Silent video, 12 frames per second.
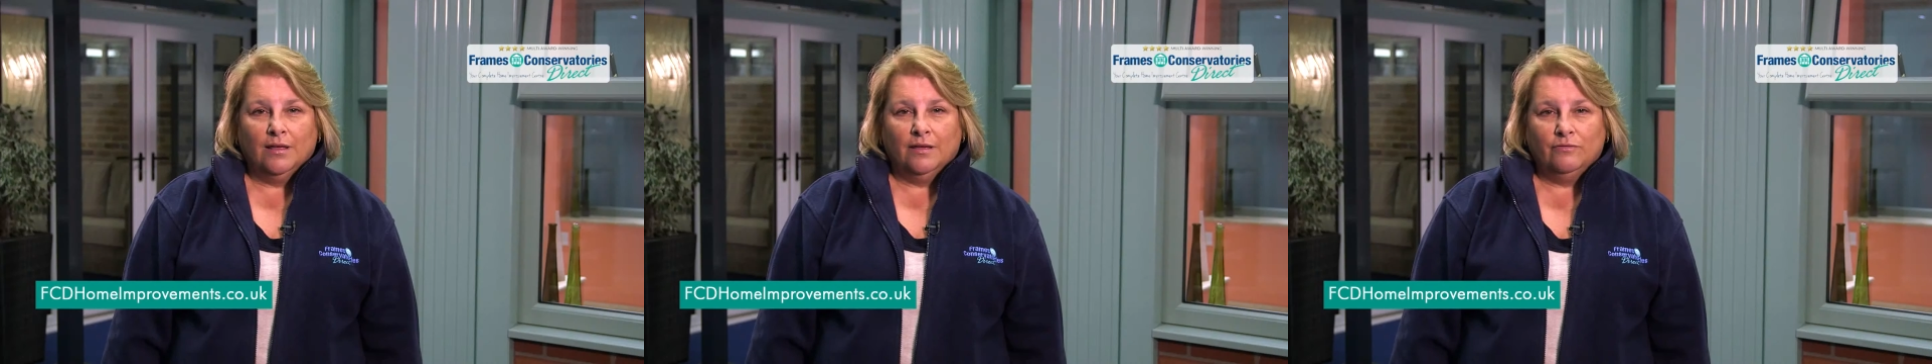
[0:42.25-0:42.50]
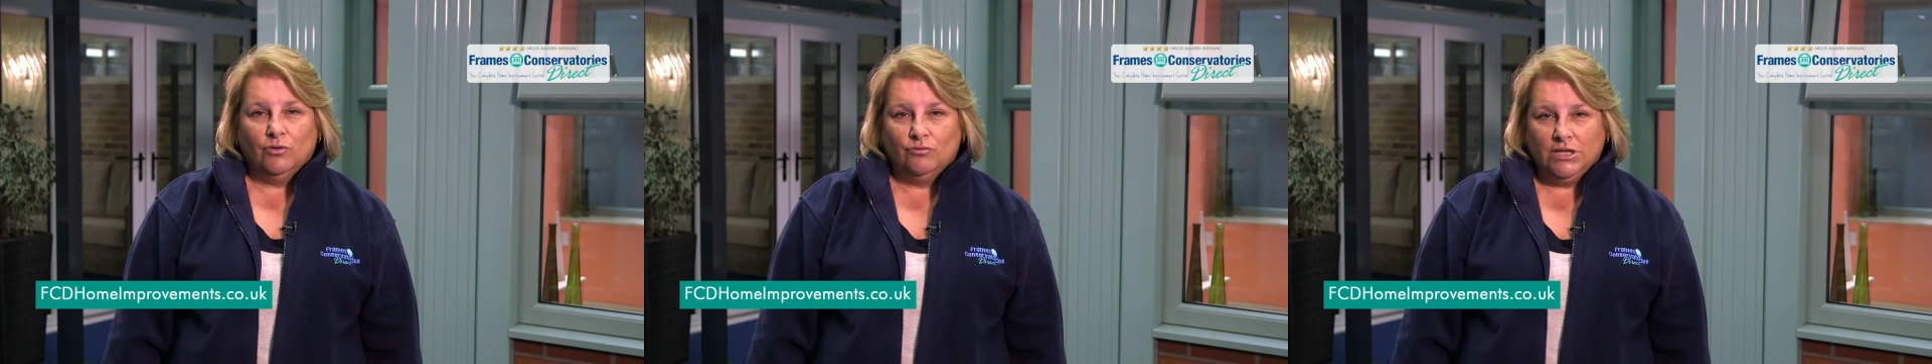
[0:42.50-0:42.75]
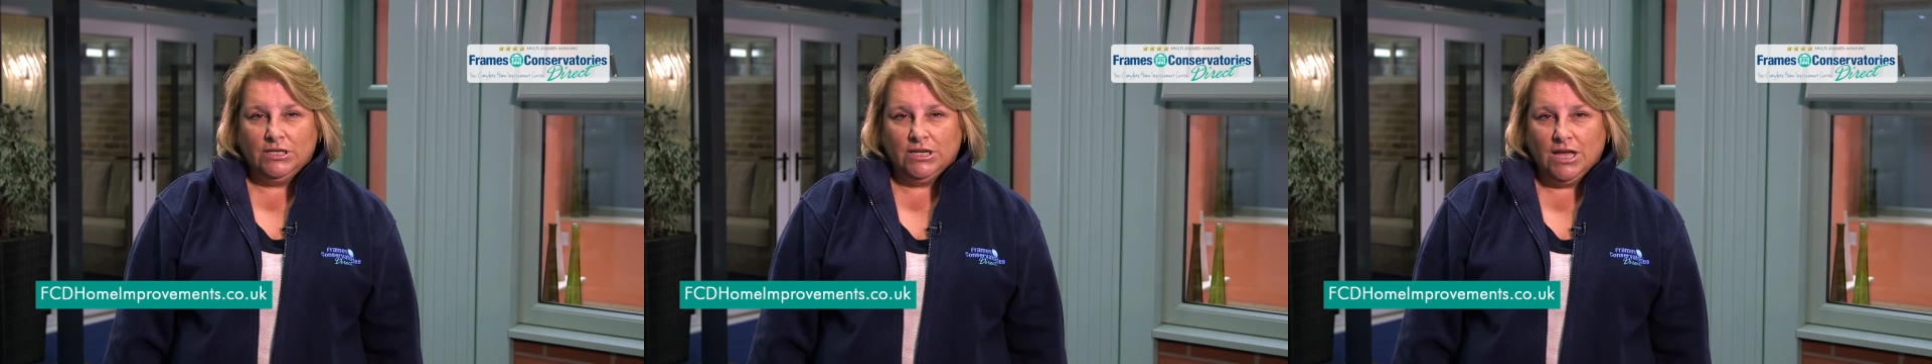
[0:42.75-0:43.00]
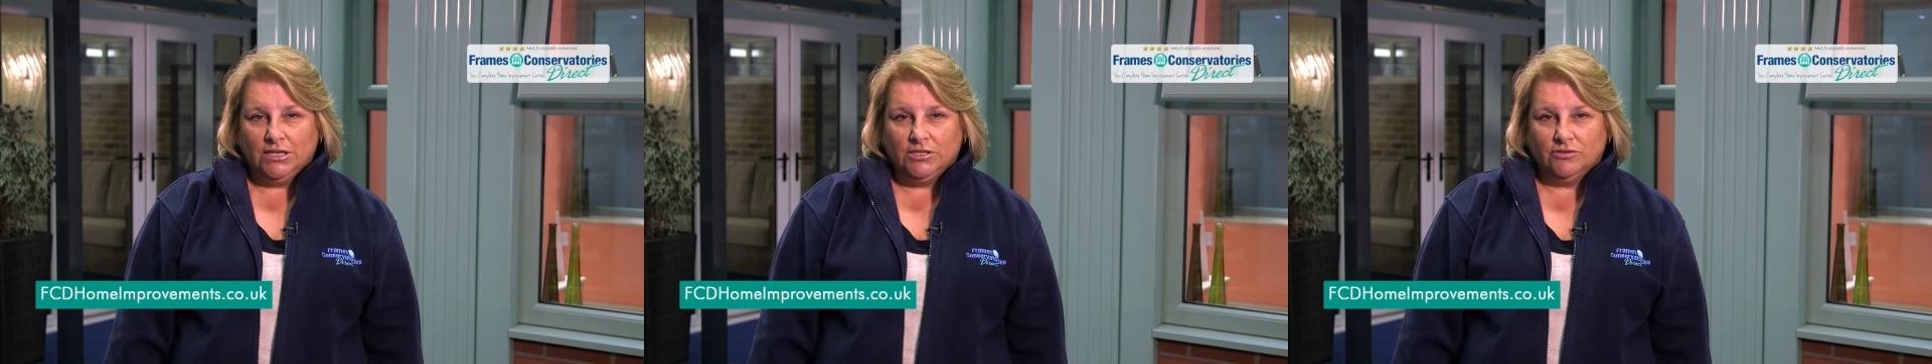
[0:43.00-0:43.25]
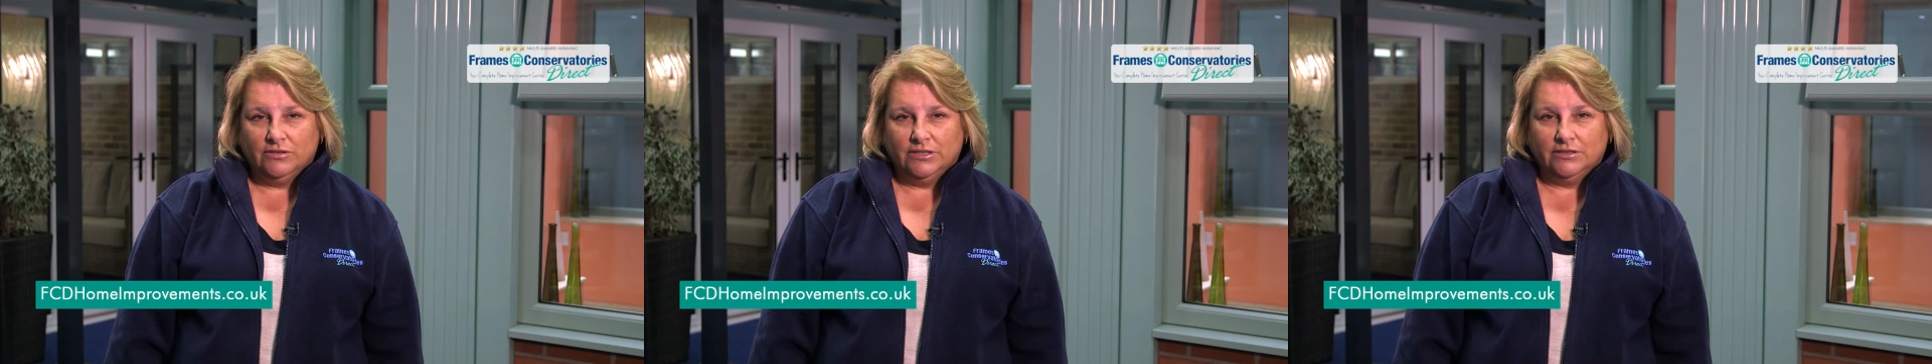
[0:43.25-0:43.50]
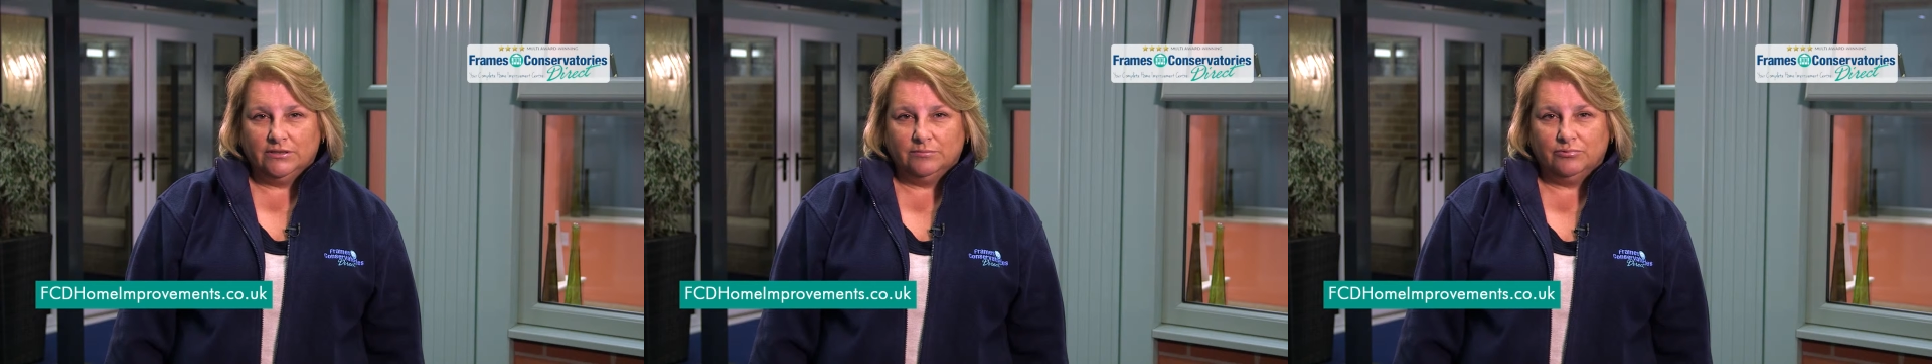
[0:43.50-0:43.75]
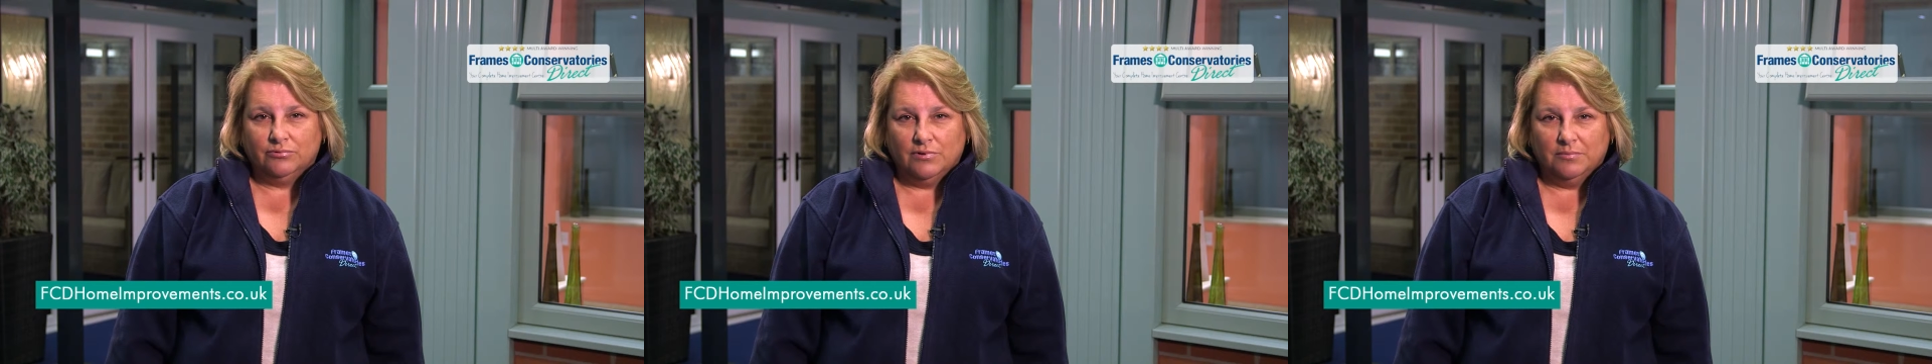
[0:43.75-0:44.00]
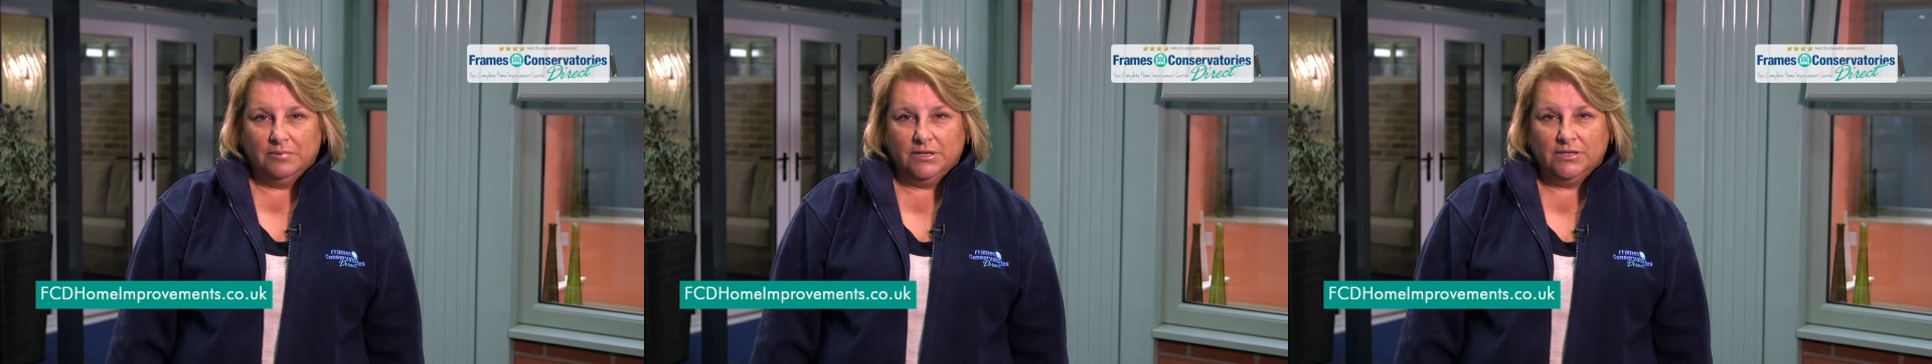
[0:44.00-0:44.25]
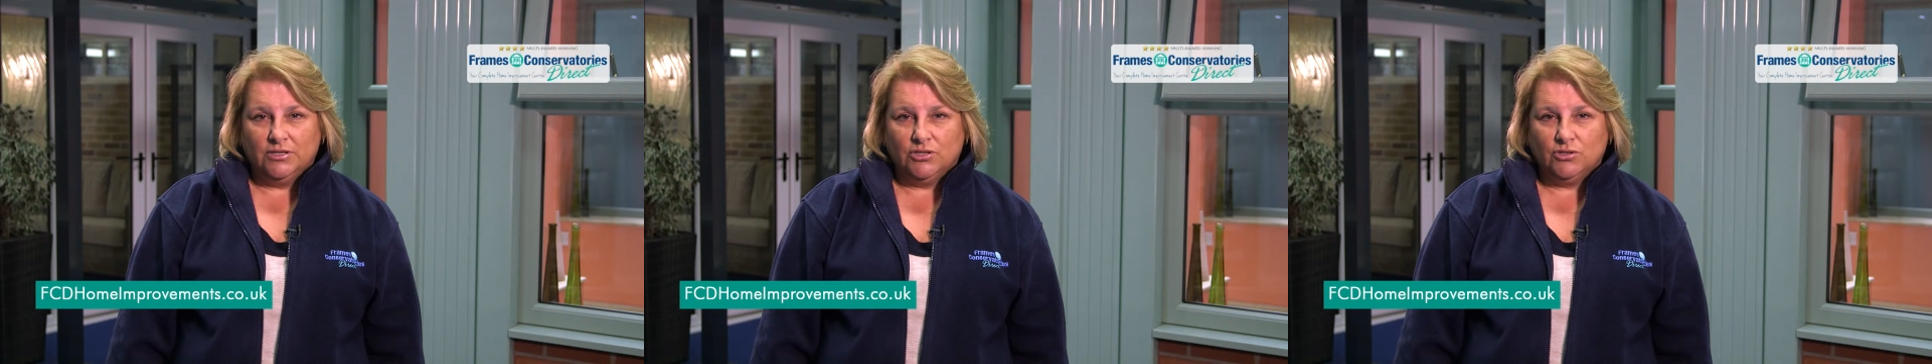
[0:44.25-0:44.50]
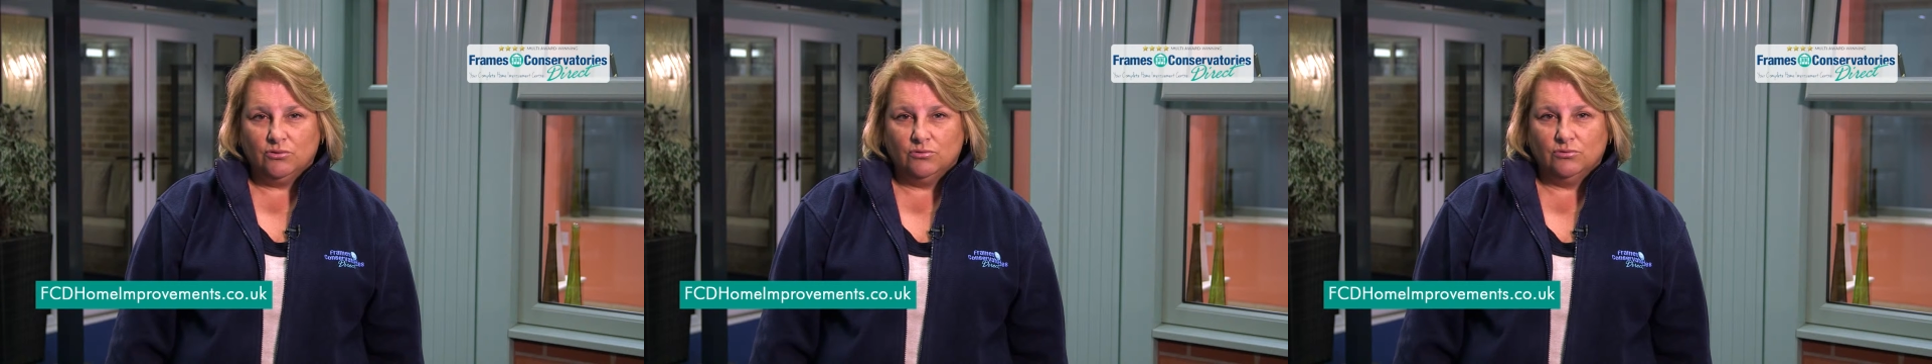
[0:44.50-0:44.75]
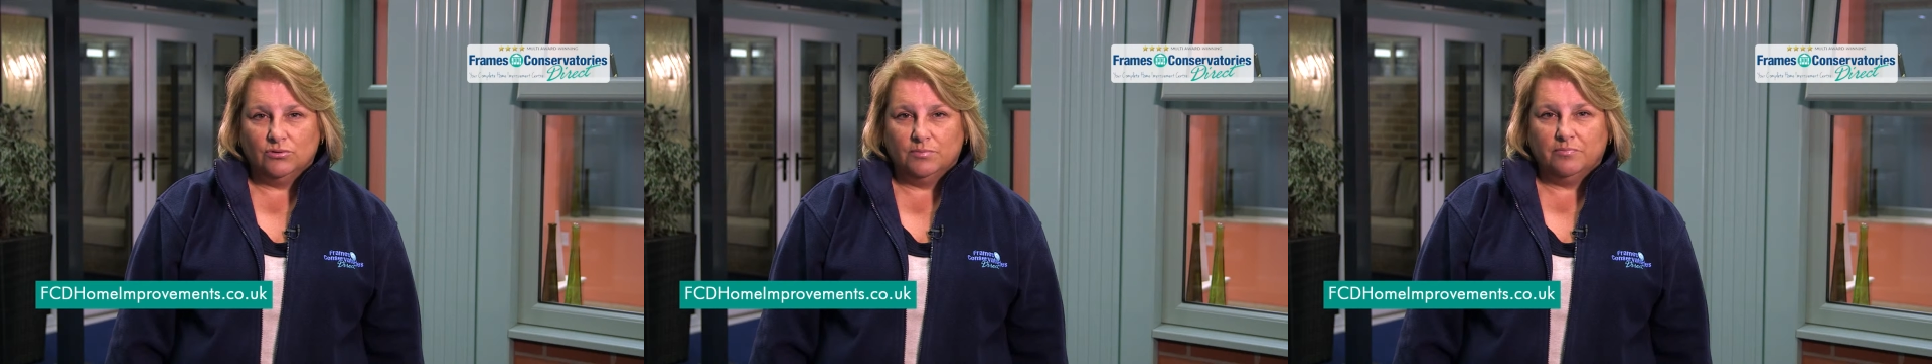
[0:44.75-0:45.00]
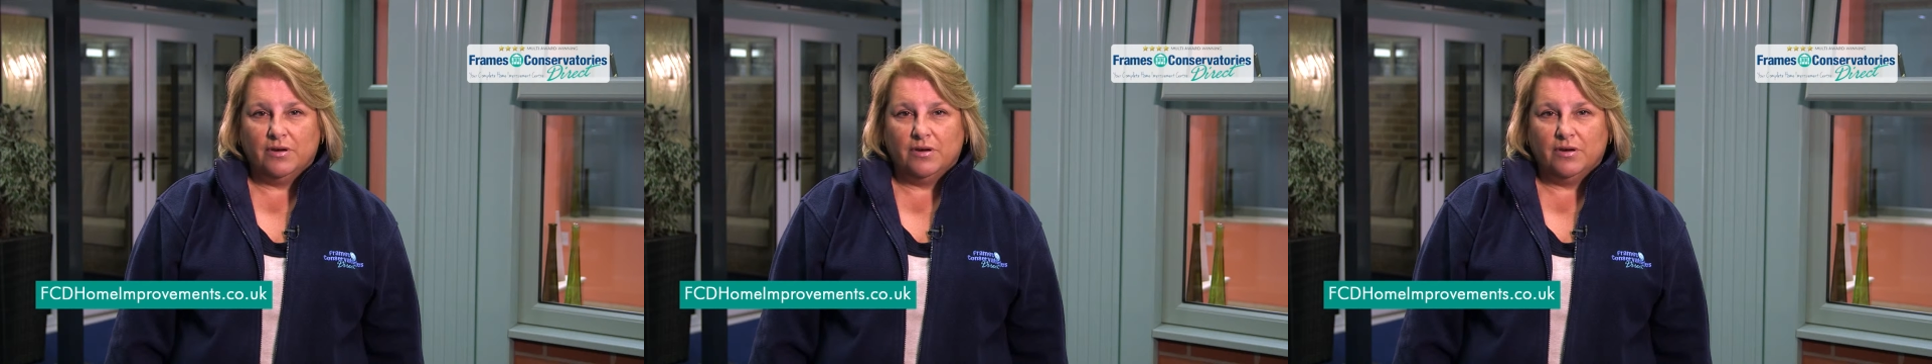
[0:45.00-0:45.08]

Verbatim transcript: If you need guttering properly installed